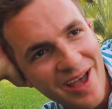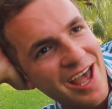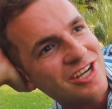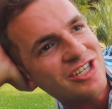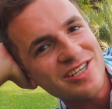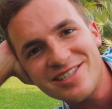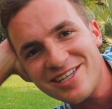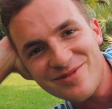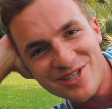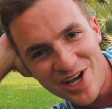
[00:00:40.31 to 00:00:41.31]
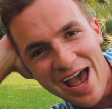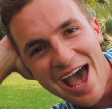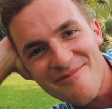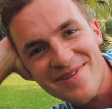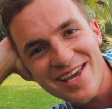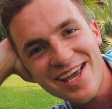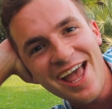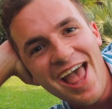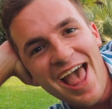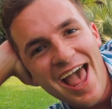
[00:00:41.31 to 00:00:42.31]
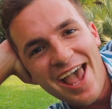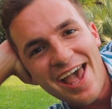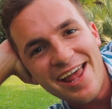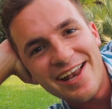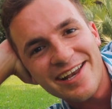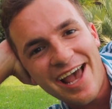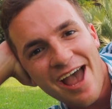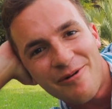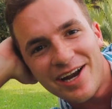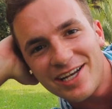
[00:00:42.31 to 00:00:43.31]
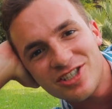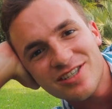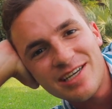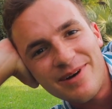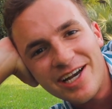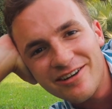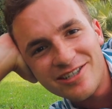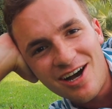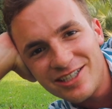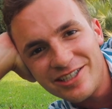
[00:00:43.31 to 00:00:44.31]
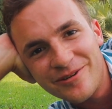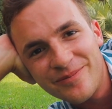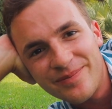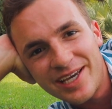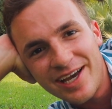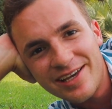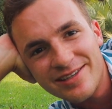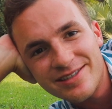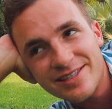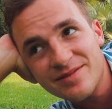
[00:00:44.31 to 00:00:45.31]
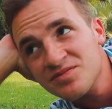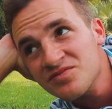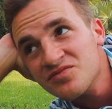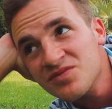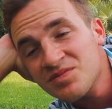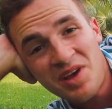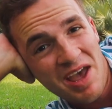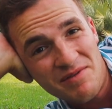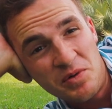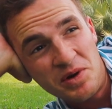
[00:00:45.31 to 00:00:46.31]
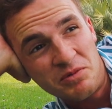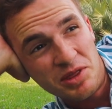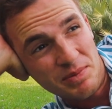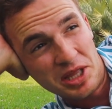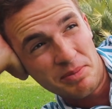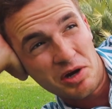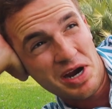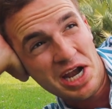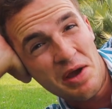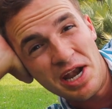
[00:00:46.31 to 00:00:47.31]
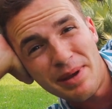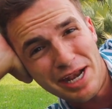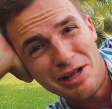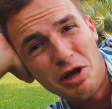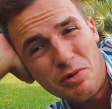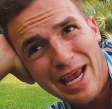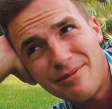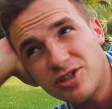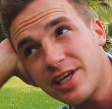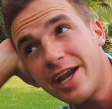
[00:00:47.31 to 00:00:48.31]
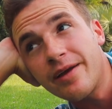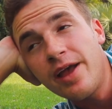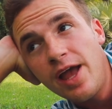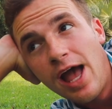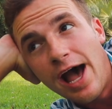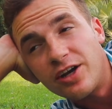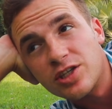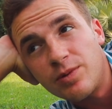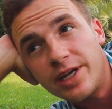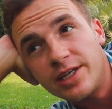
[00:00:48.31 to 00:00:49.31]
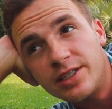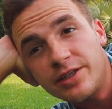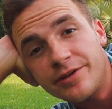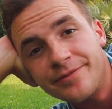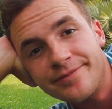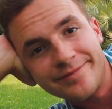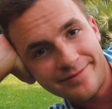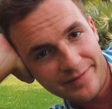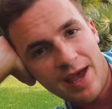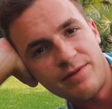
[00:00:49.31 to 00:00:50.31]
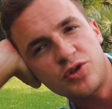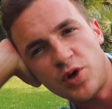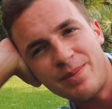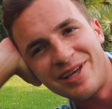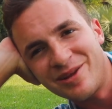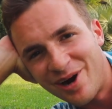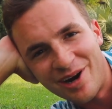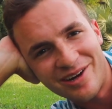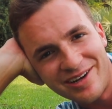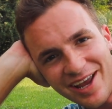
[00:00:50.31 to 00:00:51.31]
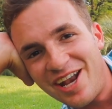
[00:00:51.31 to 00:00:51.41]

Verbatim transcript: I just am so happy and I wanted to just come on here and talk to you because I have no one with me in the park right now and I'm getting lonely. Just kidding. I just wanted to have you join me in the park.